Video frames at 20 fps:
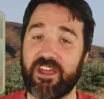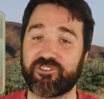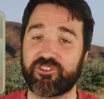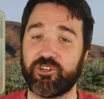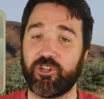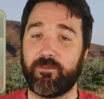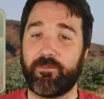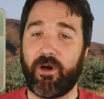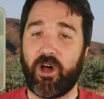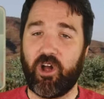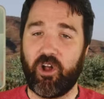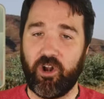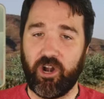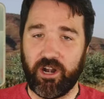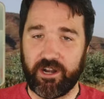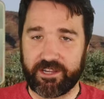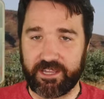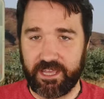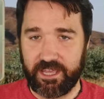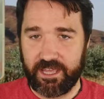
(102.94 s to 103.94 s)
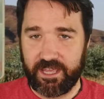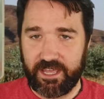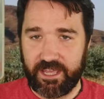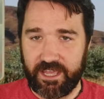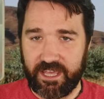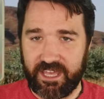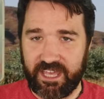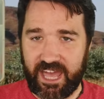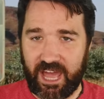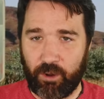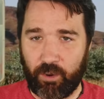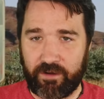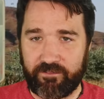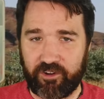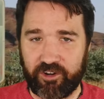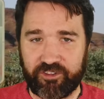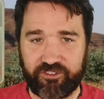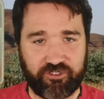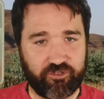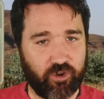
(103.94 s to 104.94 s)
National Park.
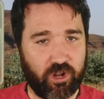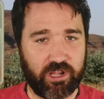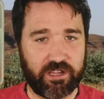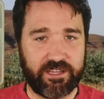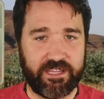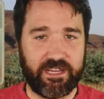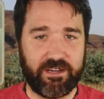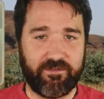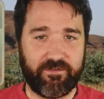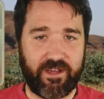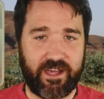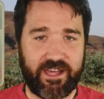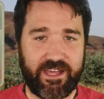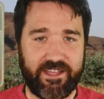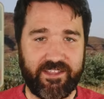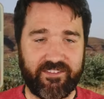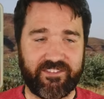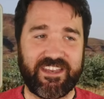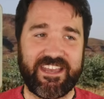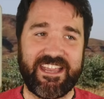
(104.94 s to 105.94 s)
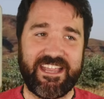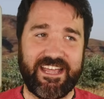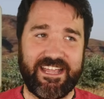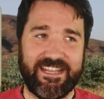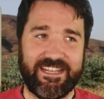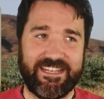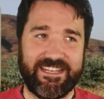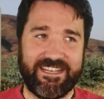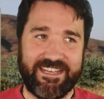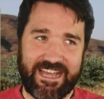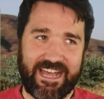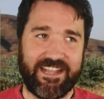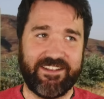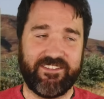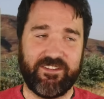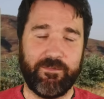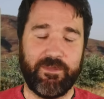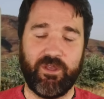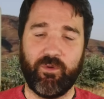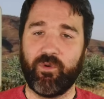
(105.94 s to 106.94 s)
However, it's strongly advised
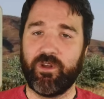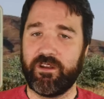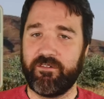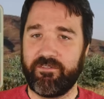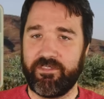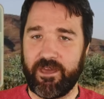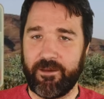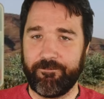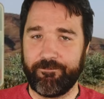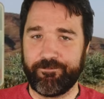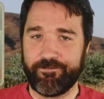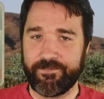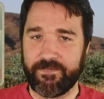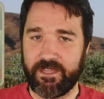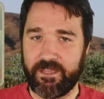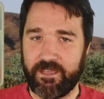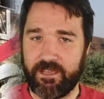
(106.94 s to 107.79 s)
not to be one of them.